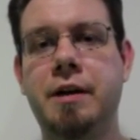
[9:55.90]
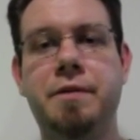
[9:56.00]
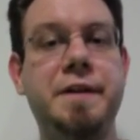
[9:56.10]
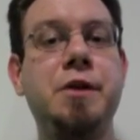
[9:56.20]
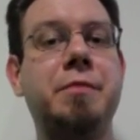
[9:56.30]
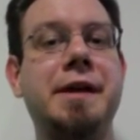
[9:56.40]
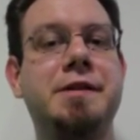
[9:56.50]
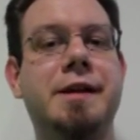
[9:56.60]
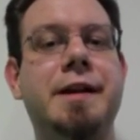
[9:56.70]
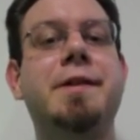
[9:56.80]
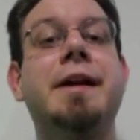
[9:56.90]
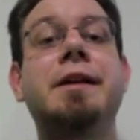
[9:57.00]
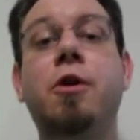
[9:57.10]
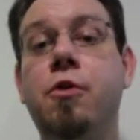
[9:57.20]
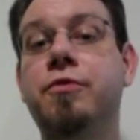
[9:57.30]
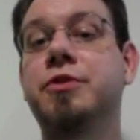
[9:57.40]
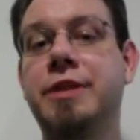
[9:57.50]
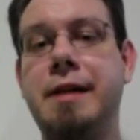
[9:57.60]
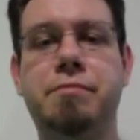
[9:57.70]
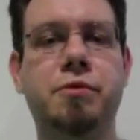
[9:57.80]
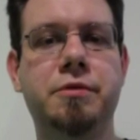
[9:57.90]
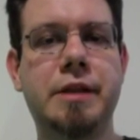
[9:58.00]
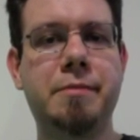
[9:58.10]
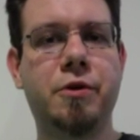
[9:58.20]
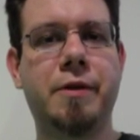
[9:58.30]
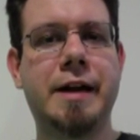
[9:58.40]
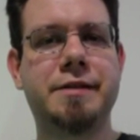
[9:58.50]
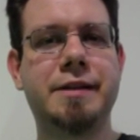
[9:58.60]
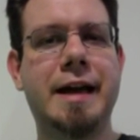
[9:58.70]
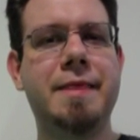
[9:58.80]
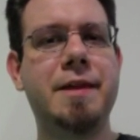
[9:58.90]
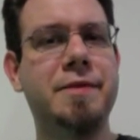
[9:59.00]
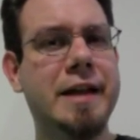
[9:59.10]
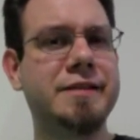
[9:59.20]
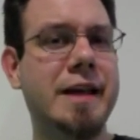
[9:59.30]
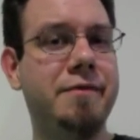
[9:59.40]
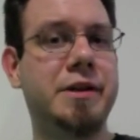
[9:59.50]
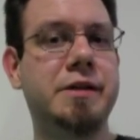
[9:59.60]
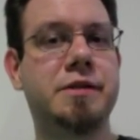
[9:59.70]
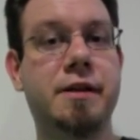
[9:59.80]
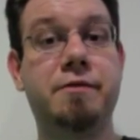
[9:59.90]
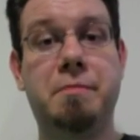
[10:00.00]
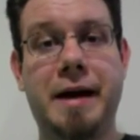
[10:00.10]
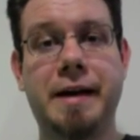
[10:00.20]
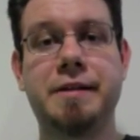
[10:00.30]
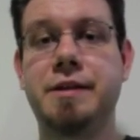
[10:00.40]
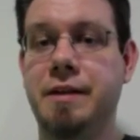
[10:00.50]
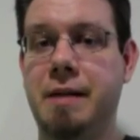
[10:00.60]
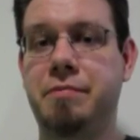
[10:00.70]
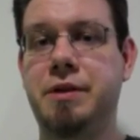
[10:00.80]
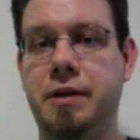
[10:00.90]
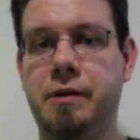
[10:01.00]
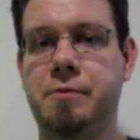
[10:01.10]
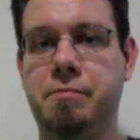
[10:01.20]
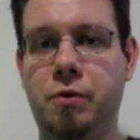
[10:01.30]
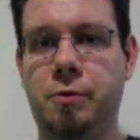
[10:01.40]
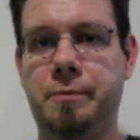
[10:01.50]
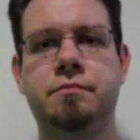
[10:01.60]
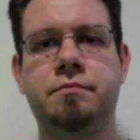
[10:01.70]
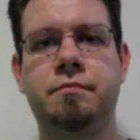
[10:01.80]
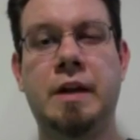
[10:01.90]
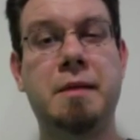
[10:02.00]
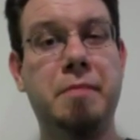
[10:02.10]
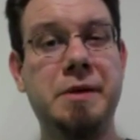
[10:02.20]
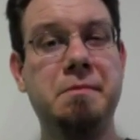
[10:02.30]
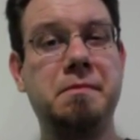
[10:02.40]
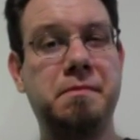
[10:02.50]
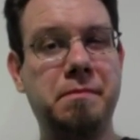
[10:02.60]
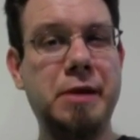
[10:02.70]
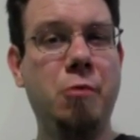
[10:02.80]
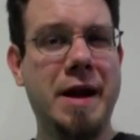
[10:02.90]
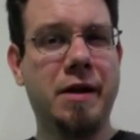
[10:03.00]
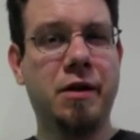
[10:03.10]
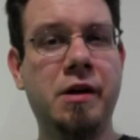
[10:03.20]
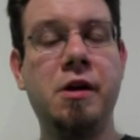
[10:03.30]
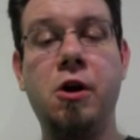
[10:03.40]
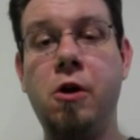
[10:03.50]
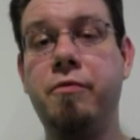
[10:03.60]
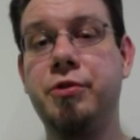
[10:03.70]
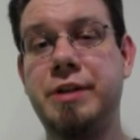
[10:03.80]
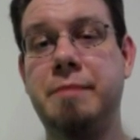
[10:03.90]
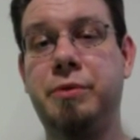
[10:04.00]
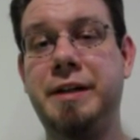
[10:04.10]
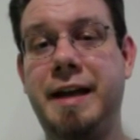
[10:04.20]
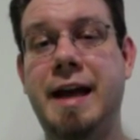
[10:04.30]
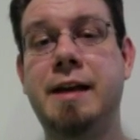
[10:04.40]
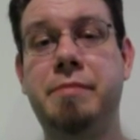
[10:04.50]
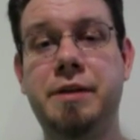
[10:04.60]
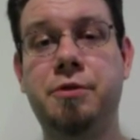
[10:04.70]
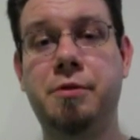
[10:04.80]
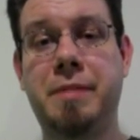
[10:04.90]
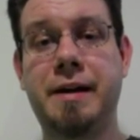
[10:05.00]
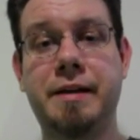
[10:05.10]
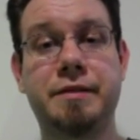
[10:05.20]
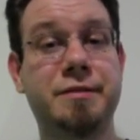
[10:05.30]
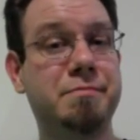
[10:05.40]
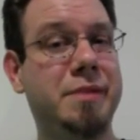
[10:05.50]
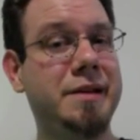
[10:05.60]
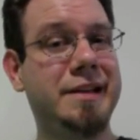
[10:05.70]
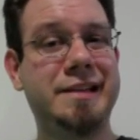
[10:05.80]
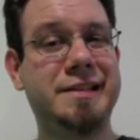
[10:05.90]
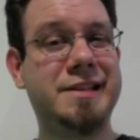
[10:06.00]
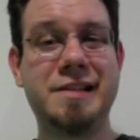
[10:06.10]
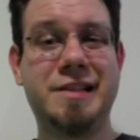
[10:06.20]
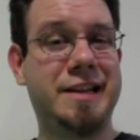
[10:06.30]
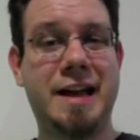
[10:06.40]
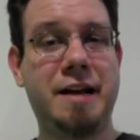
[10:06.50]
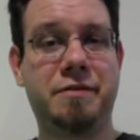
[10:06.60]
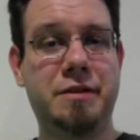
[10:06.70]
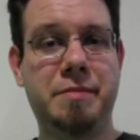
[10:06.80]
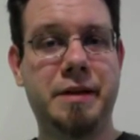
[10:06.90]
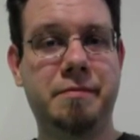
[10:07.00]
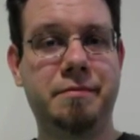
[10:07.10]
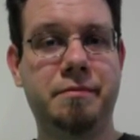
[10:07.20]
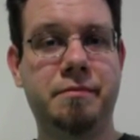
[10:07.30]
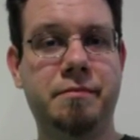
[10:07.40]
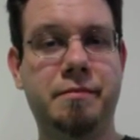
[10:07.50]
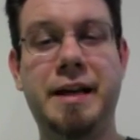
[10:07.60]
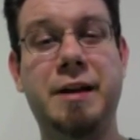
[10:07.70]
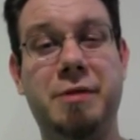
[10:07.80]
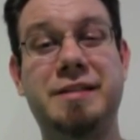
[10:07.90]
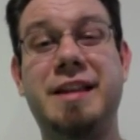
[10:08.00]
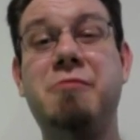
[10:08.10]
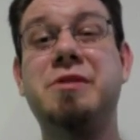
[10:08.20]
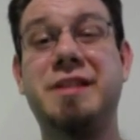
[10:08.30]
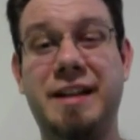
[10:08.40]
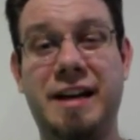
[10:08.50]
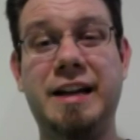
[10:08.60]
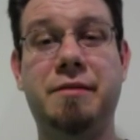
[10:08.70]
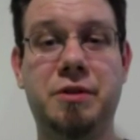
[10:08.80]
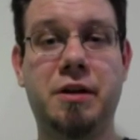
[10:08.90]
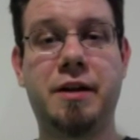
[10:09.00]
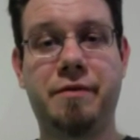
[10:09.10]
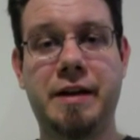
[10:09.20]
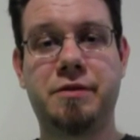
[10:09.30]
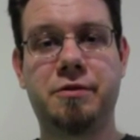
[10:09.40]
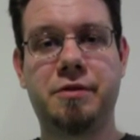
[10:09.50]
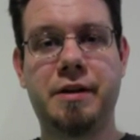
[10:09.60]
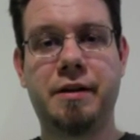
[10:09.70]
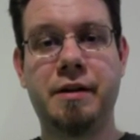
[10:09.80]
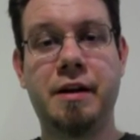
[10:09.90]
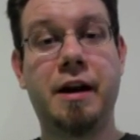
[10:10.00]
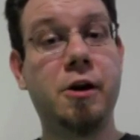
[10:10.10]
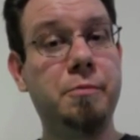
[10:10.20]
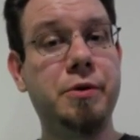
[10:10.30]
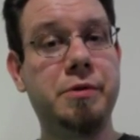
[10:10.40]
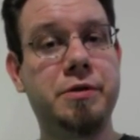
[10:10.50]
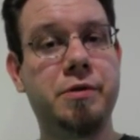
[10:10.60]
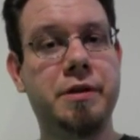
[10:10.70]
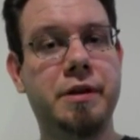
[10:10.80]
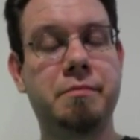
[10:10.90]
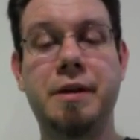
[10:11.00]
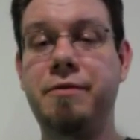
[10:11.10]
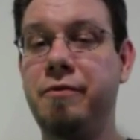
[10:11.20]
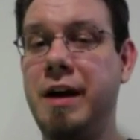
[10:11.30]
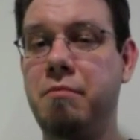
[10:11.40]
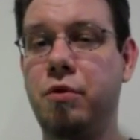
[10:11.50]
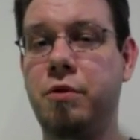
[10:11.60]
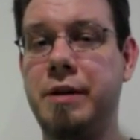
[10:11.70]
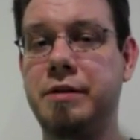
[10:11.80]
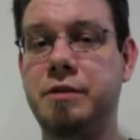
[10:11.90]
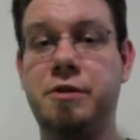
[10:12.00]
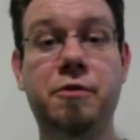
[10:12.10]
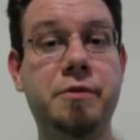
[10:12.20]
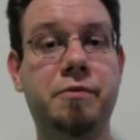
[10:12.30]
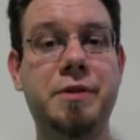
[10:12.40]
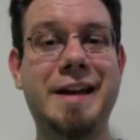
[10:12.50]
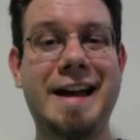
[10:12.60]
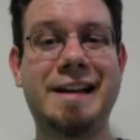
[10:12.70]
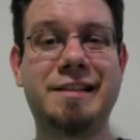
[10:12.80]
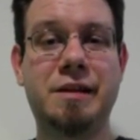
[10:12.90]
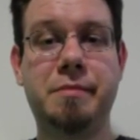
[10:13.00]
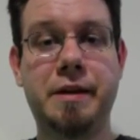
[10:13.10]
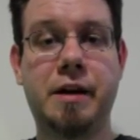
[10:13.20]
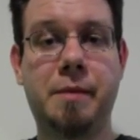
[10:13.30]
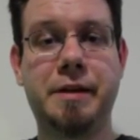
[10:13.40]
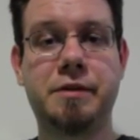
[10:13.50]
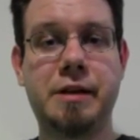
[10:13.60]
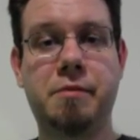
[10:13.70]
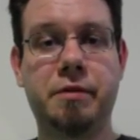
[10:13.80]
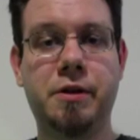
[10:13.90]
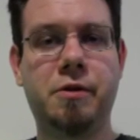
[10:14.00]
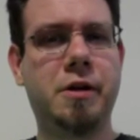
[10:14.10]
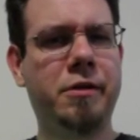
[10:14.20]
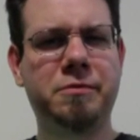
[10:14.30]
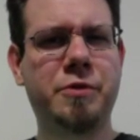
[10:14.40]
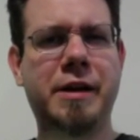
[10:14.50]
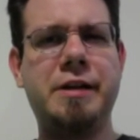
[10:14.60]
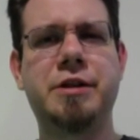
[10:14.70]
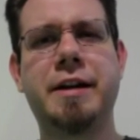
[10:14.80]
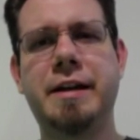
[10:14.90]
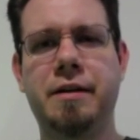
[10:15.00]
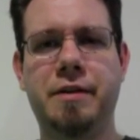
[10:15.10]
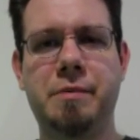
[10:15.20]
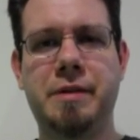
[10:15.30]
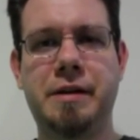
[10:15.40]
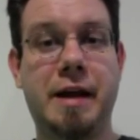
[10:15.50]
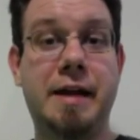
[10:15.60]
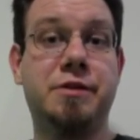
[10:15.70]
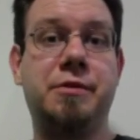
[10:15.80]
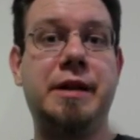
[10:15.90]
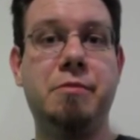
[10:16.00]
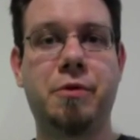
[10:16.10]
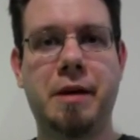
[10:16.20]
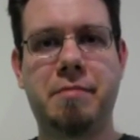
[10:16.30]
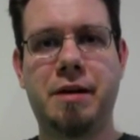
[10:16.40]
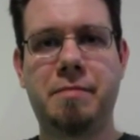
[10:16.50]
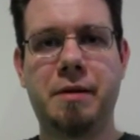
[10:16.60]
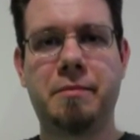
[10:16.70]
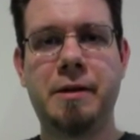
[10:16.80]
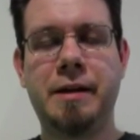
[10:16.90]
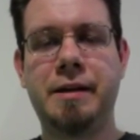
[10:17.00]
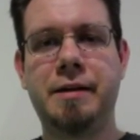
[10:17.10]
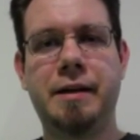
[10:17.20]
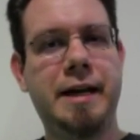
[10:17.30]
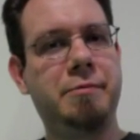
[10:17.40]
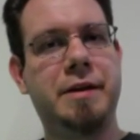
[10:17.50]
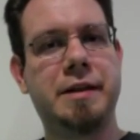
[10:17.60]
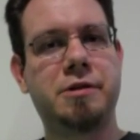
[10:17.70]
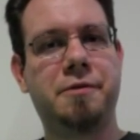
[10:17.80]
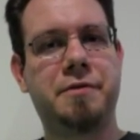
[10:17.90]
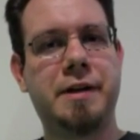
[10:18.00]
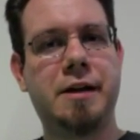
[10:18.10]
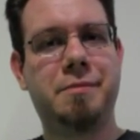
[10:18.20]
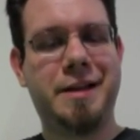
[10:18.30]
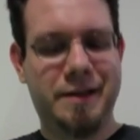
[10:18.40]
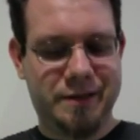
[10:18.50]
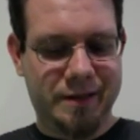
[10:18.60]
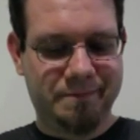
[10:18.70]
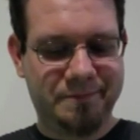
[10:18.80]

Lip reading: then you might say that it oversampled Democrats and that that's evidence of bias in that particular poll. But beware, oversampling can be due to bias, but it doesn't have to be. Anyways, that was kind of a lot of answers there. I hope you enjoyed them. If you've got more questions, though, feel free to ask them in the comments down below. I'll try and check in on them and answer any more that pop up. Anyway, that's all for now because I'm